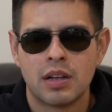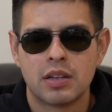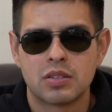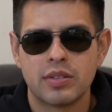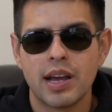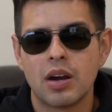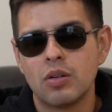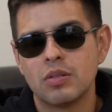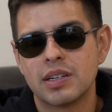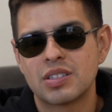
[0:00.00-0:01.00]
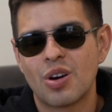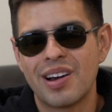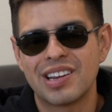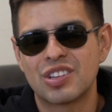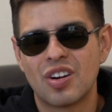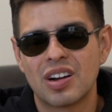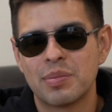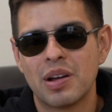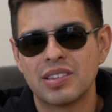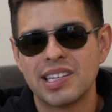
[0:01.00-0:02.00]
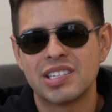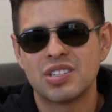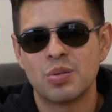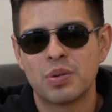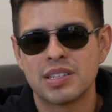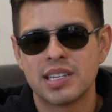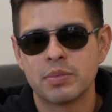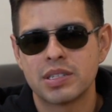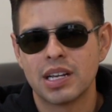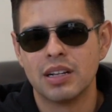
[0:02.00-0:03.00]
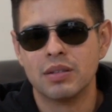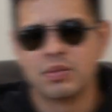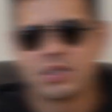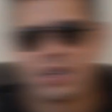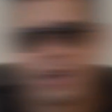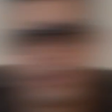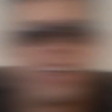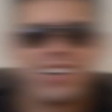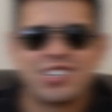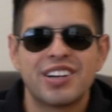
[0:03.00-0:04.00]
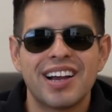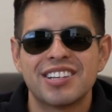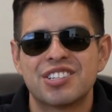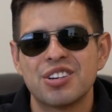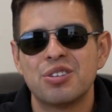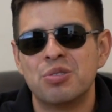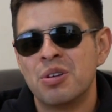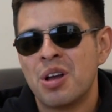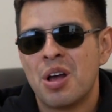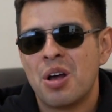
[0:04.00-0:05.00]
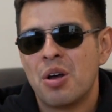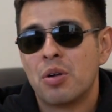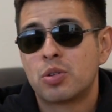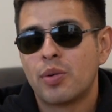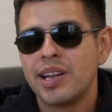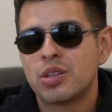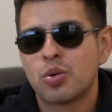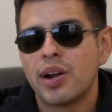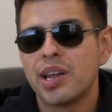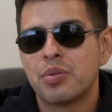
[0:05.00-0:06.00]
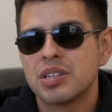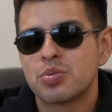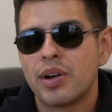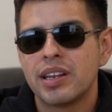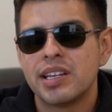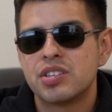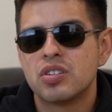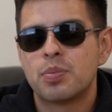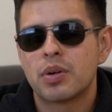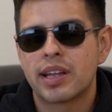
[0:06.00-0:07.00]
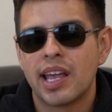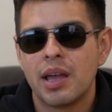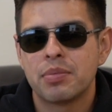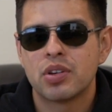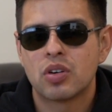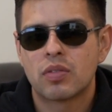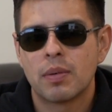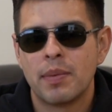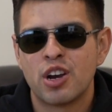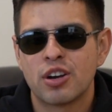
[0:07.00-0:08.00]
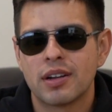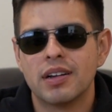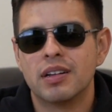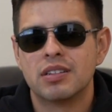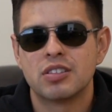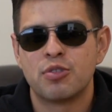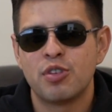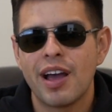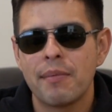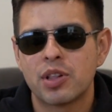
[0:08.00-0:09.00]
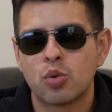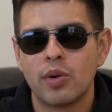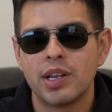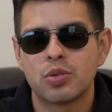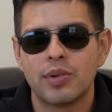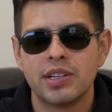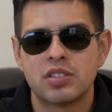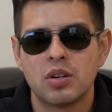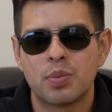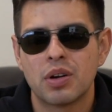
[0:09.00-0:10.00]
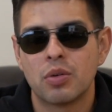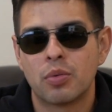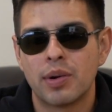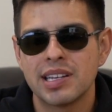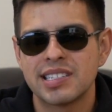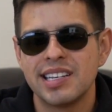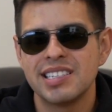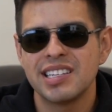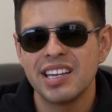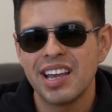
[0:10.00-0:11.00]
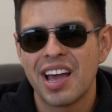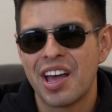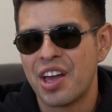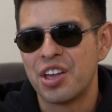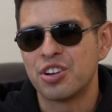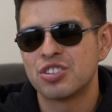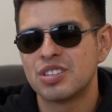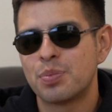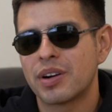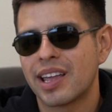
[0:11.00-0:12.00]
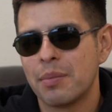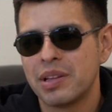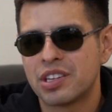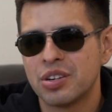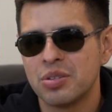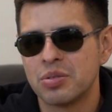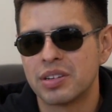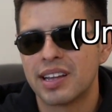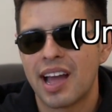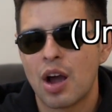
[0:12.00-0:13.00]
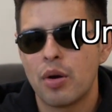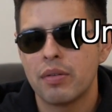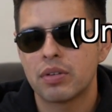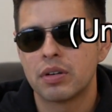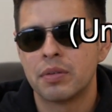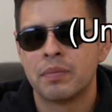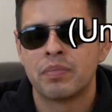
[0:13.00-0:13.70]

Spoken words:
So now let's go ahead and talk about these Supras themselves. Alright you guys, so 2020 was when the Supra came to North America. So if you have a 2020 Supra, rest easy, your Supra can be tuned. However,